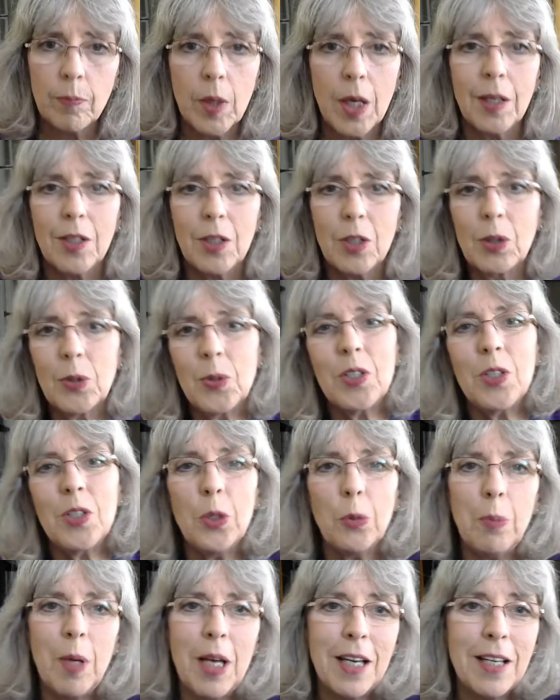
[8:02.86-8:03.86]
You loosen your
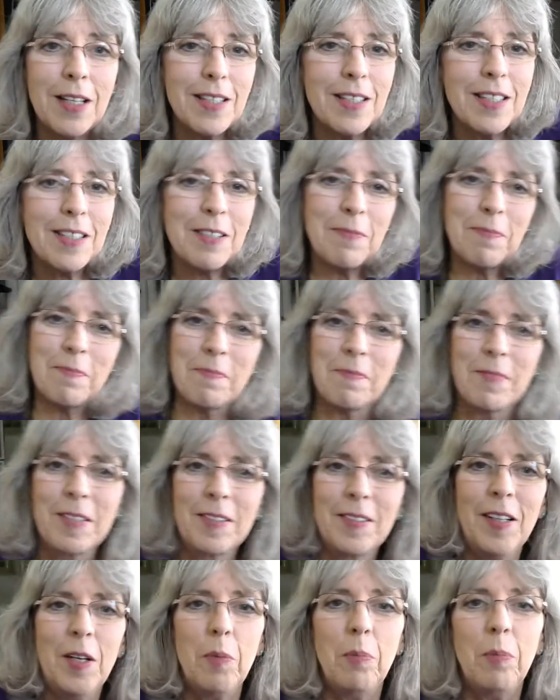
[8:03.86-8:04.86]
pants
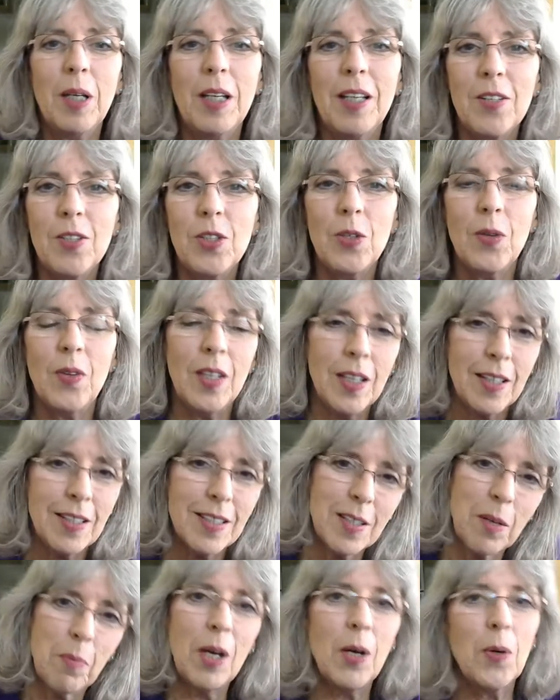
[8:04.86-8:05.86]
because you think
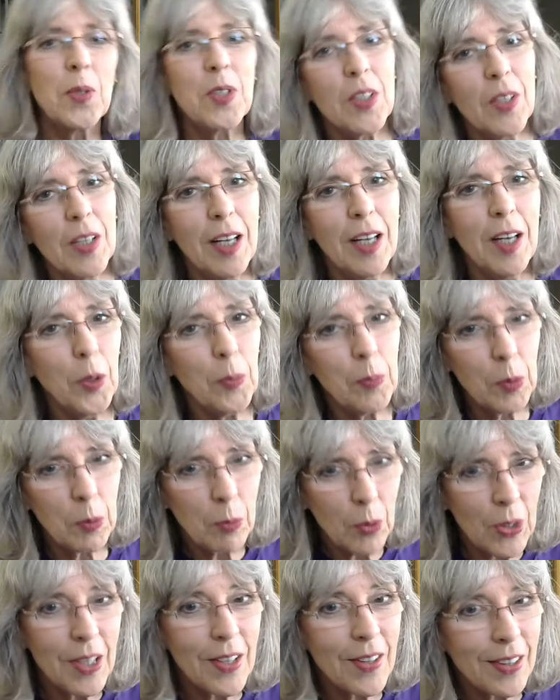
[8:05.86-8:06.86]
somehow it's going to help you
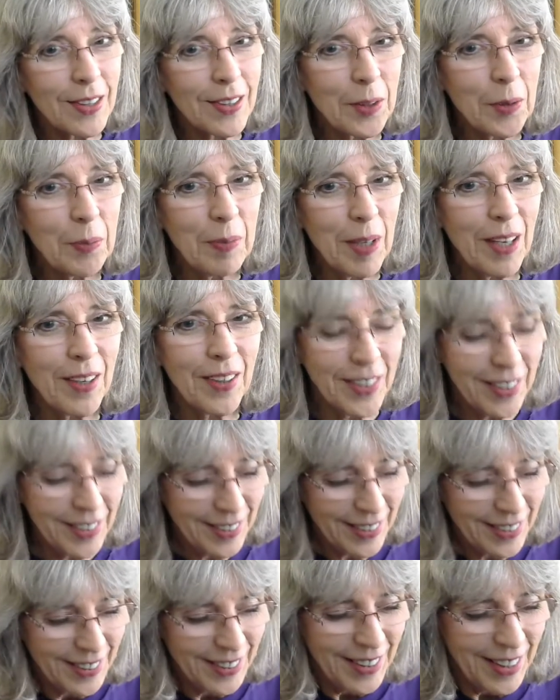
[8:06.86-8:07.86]
breathe a little better.
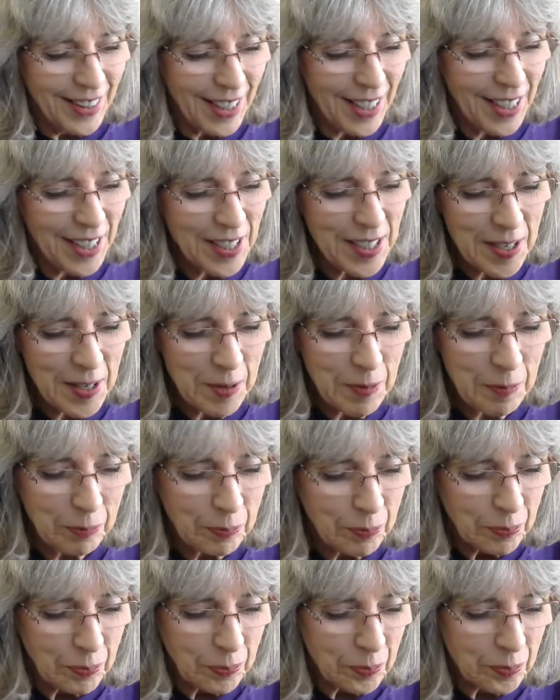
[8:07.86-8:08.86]
Um,
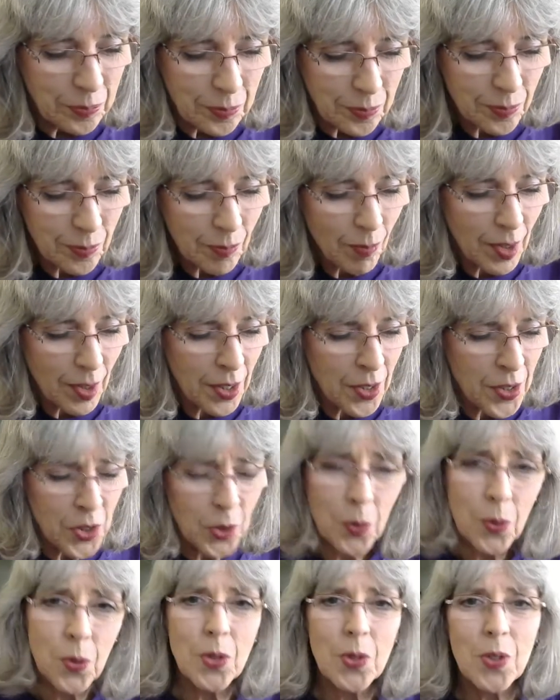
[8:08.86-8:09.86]
so
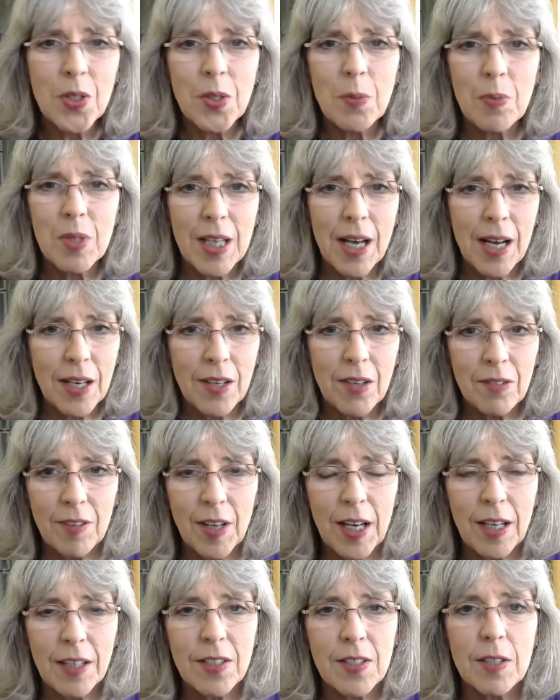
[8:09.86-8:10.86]
those are some side
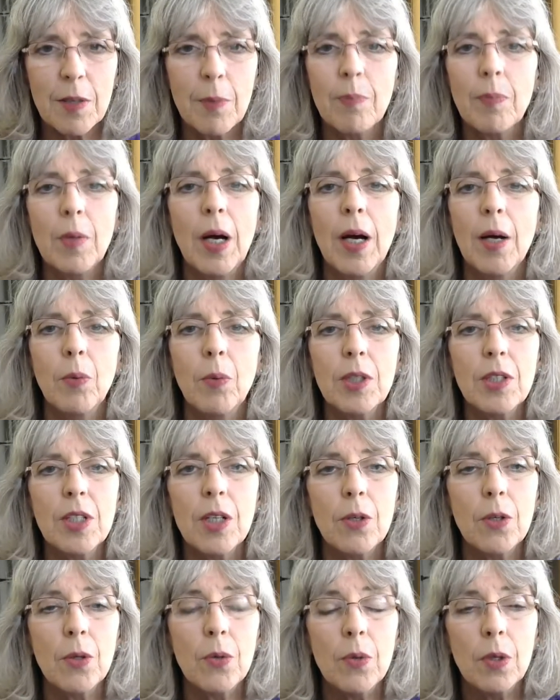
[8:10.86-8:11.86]
effects. I will tell
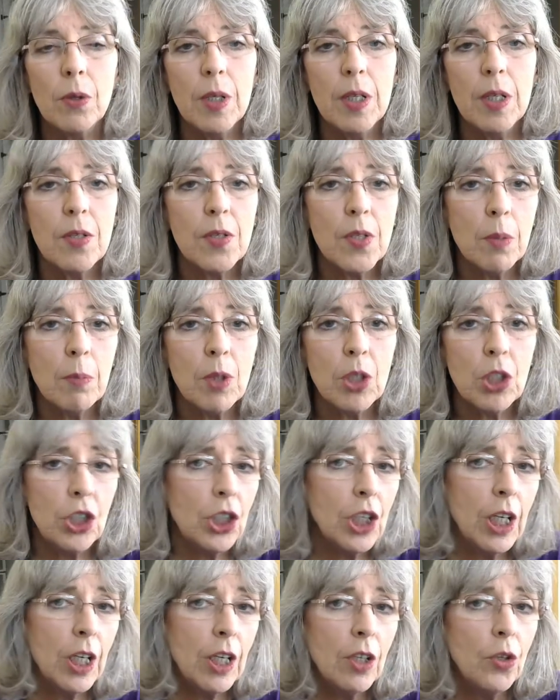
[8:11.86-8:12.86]
you there is a
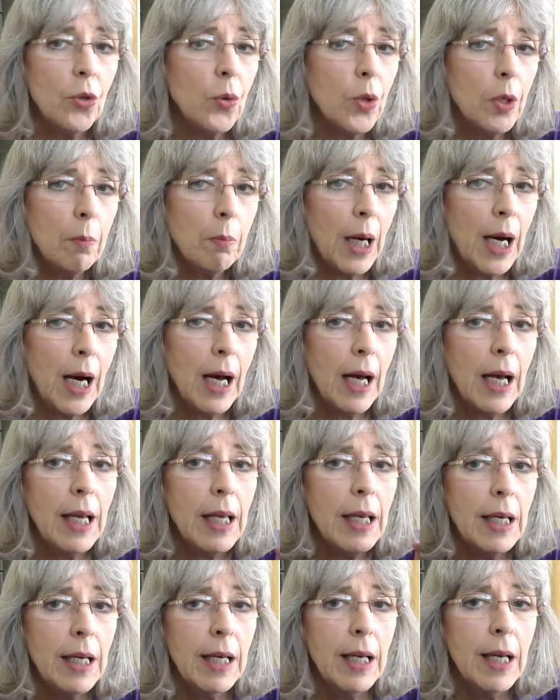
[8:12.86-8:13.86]
machine you can buy
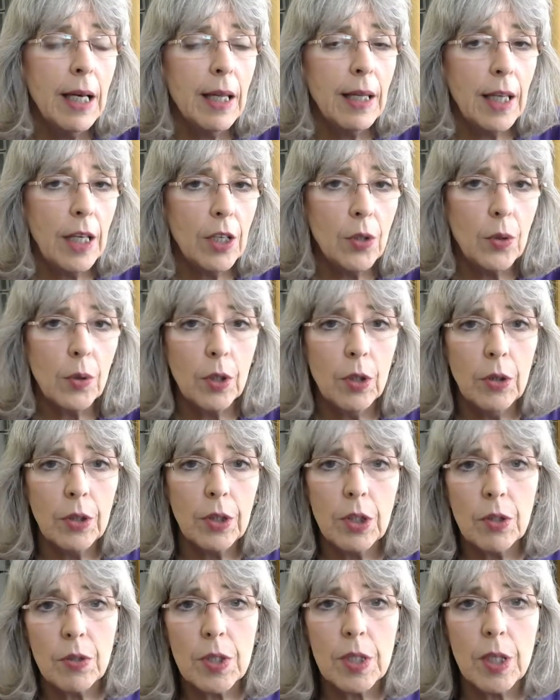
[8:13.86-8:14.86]
that you can hook
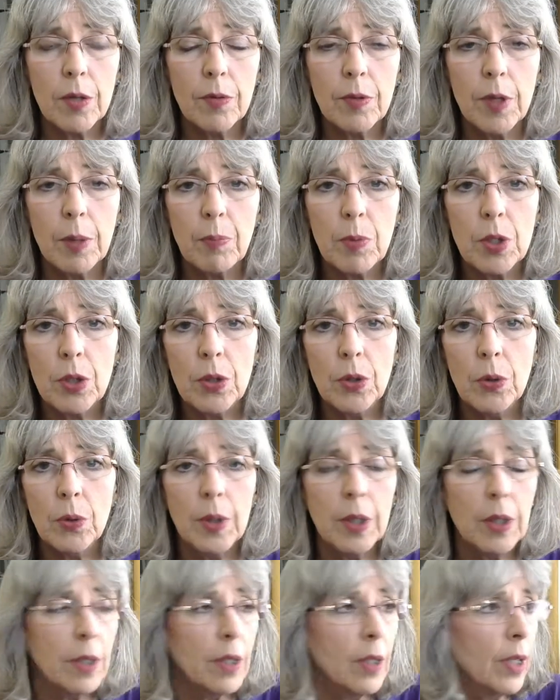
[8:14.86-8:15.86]
yourself up to,
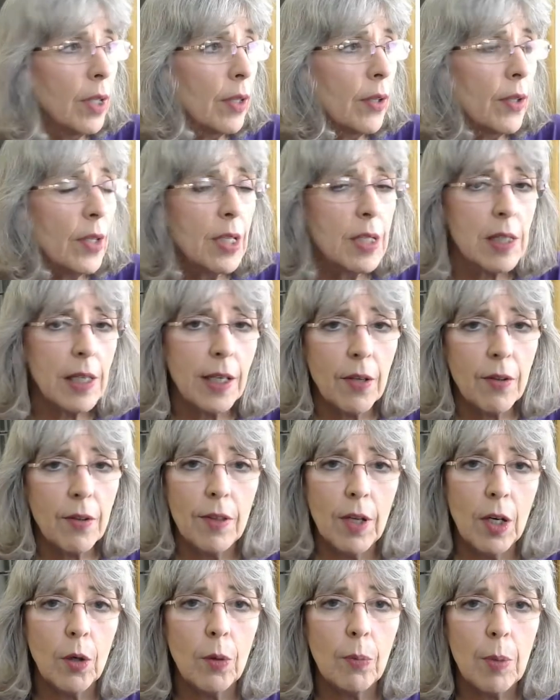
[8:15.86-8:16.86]
and it's like a
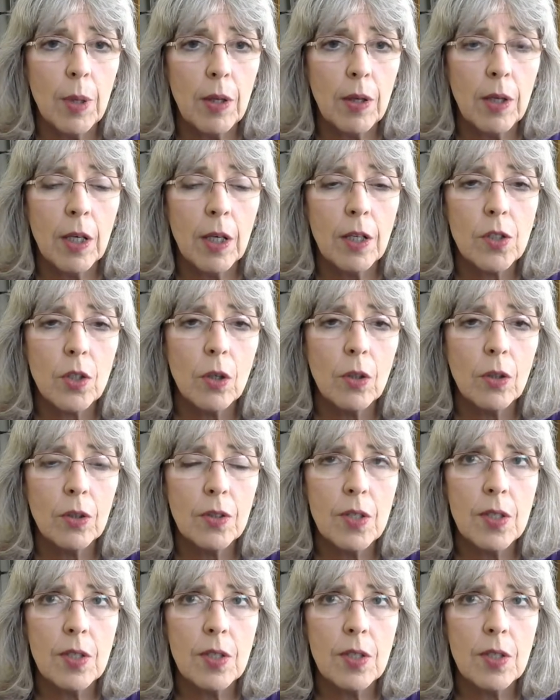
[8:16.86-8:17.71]
therapy thing. It's called